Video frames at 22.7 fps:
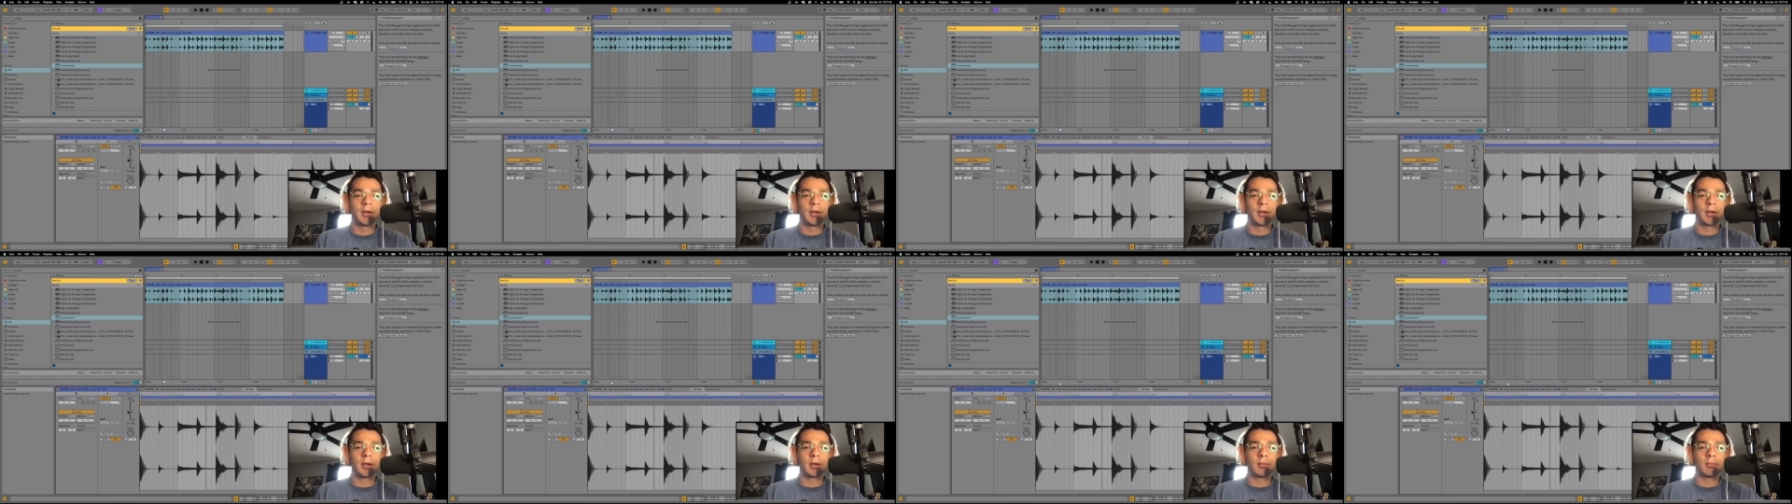
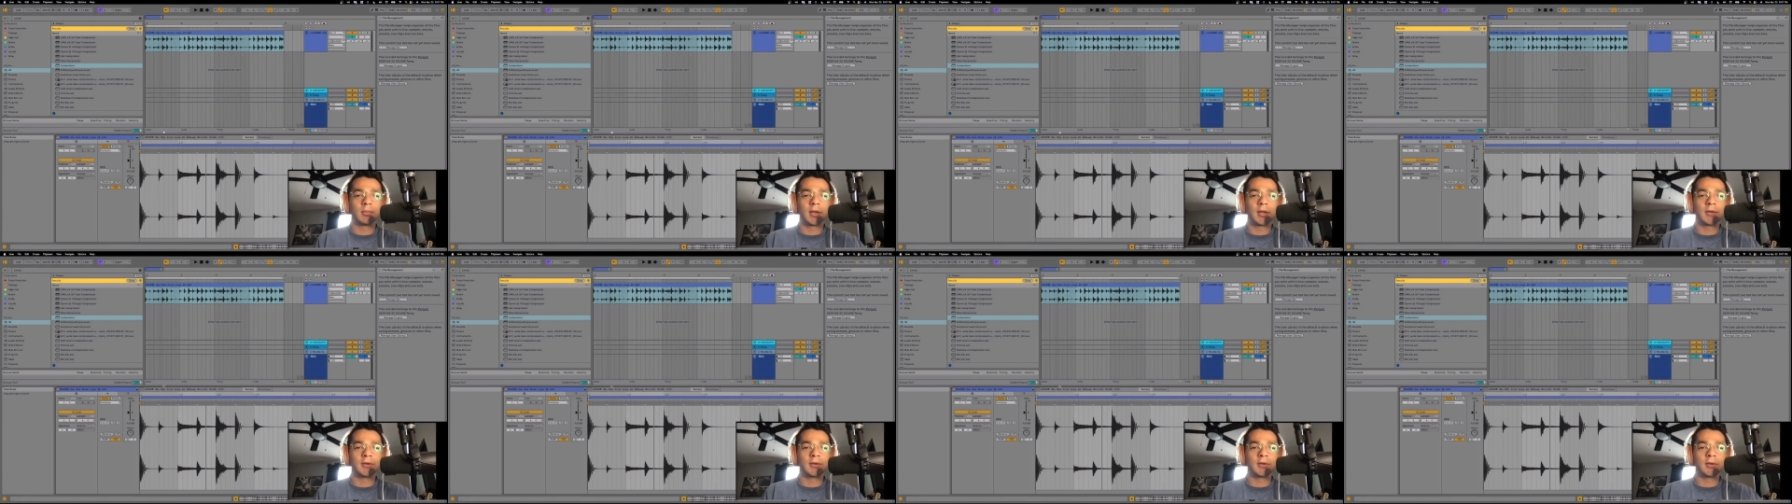a
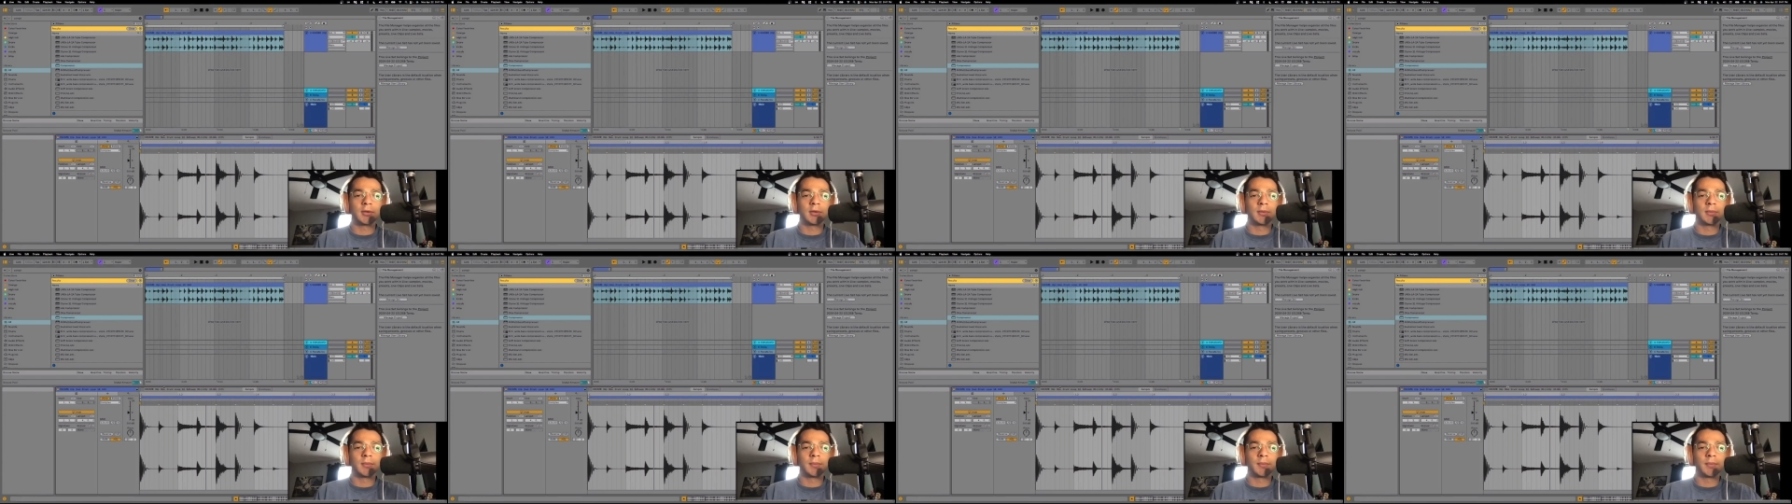
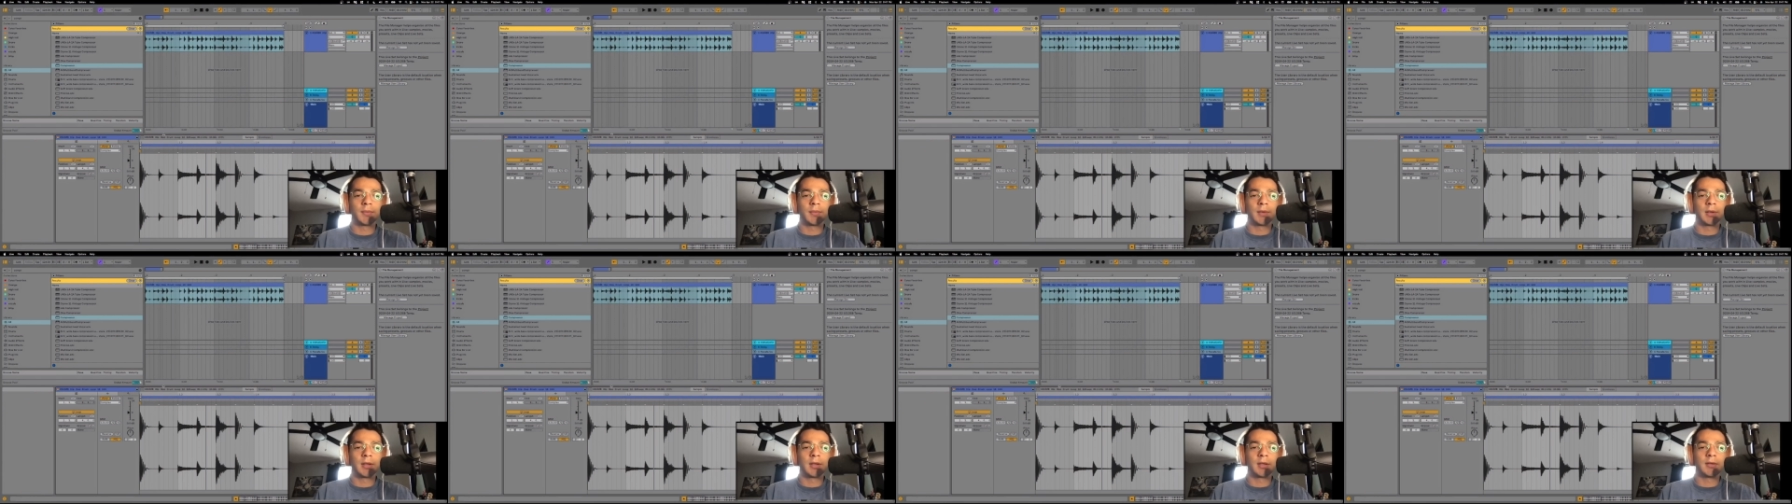compressor,
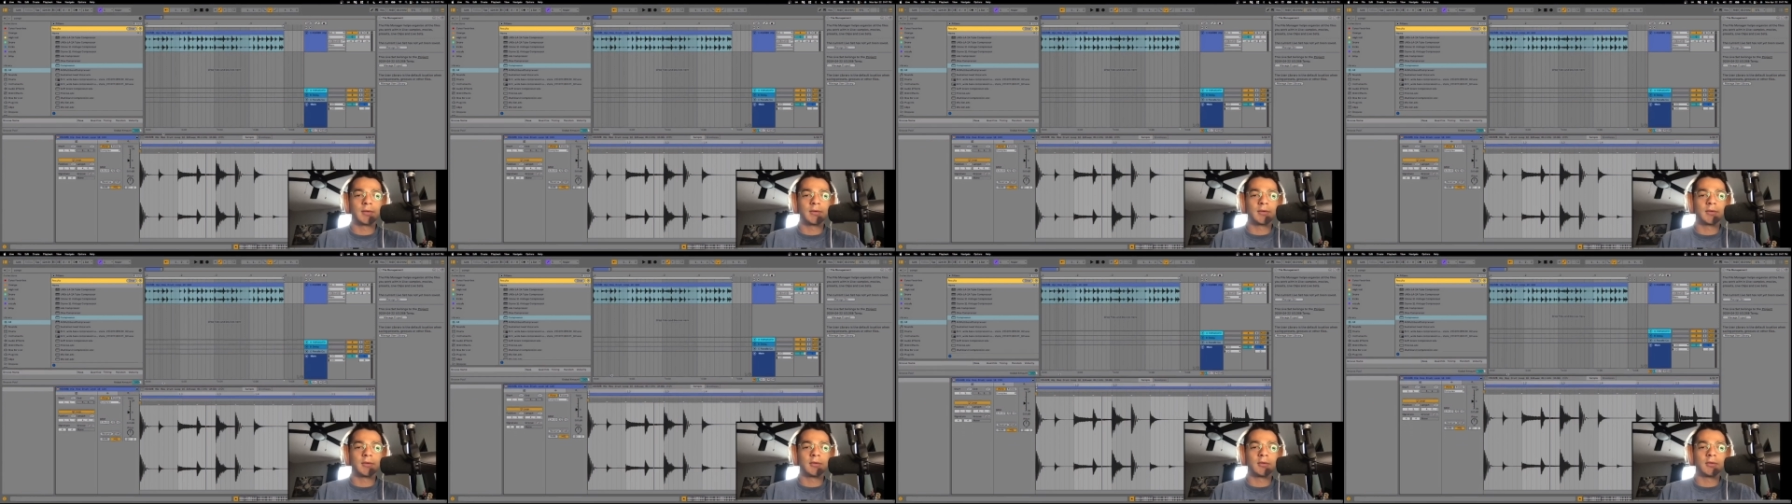
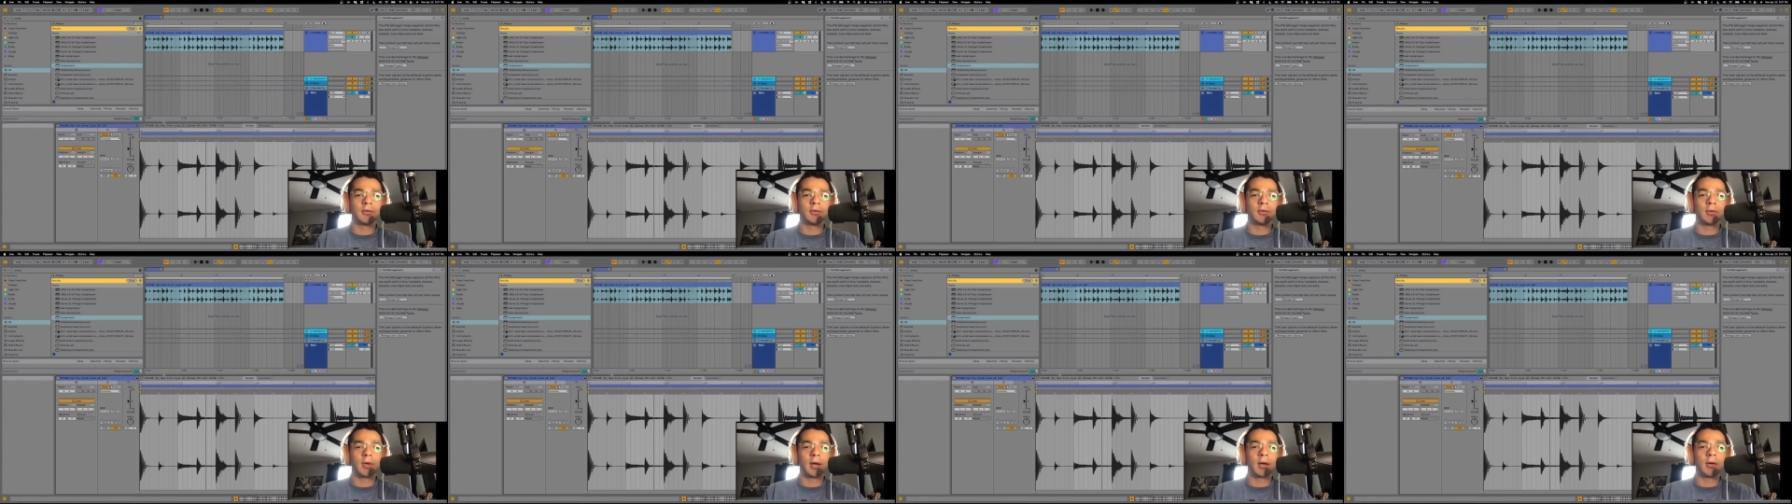is
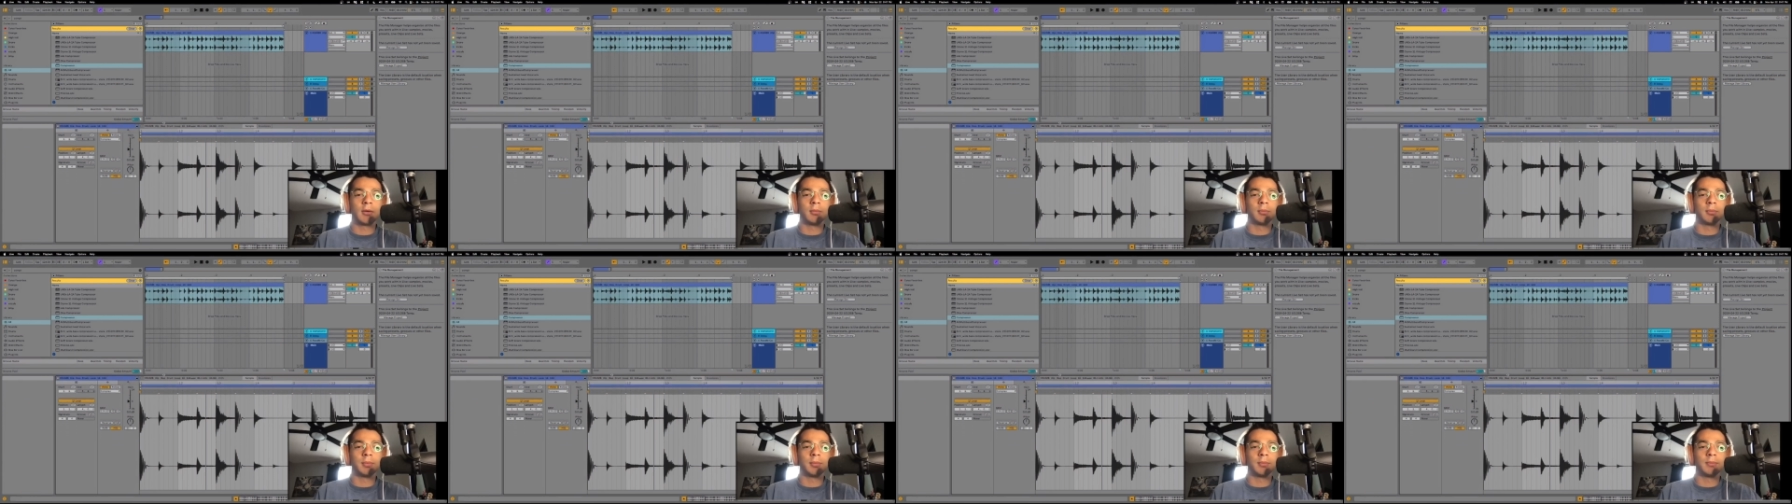to
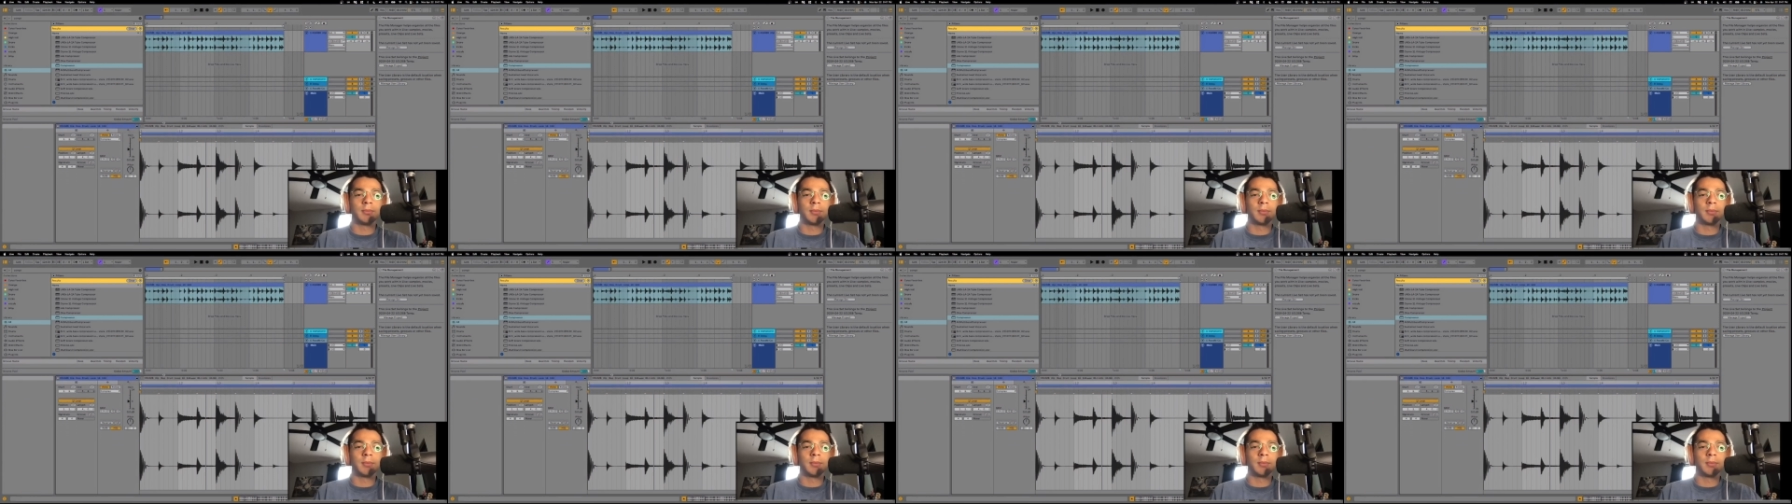help